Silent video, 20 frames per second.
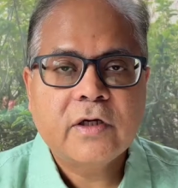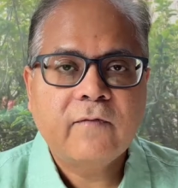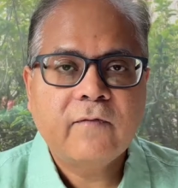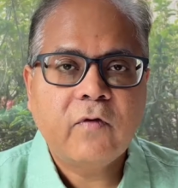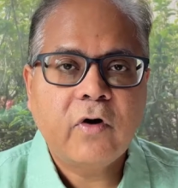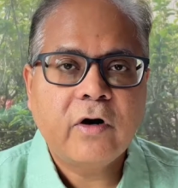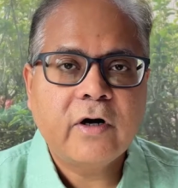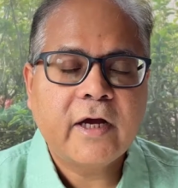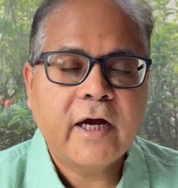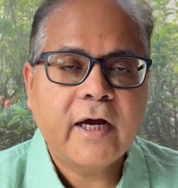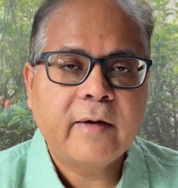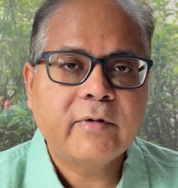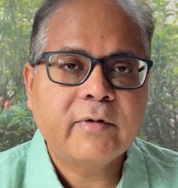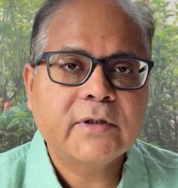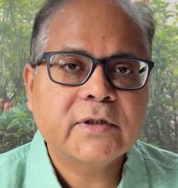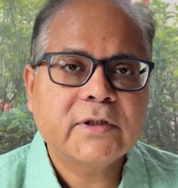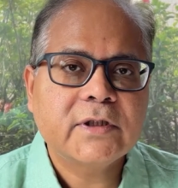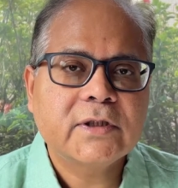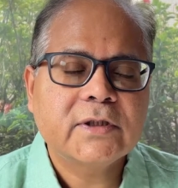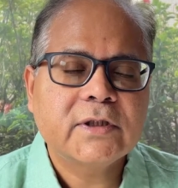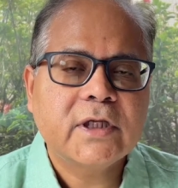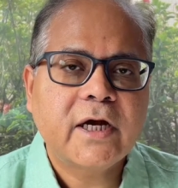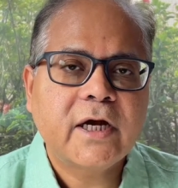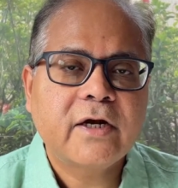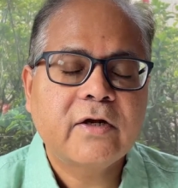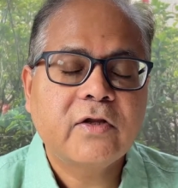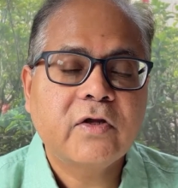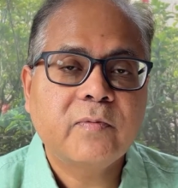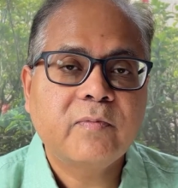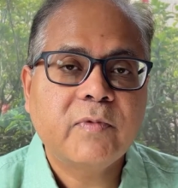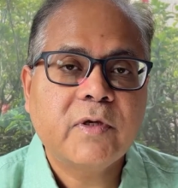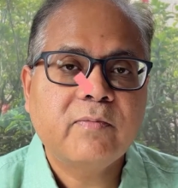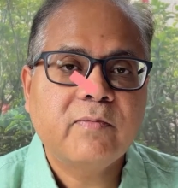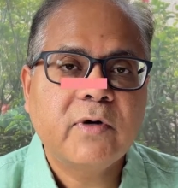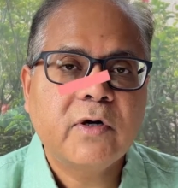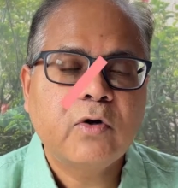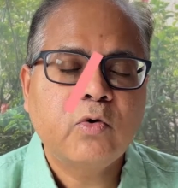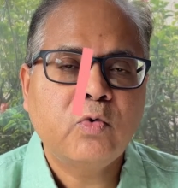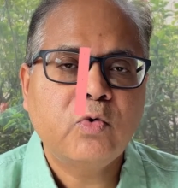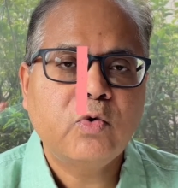what happens is that the
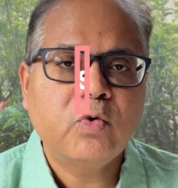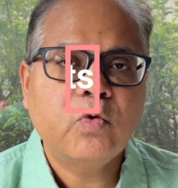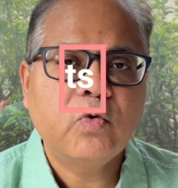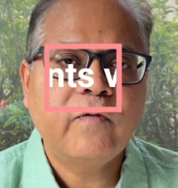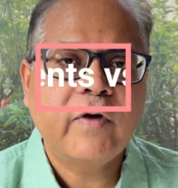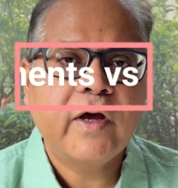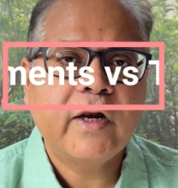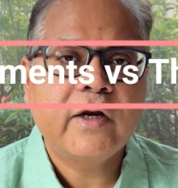people who do well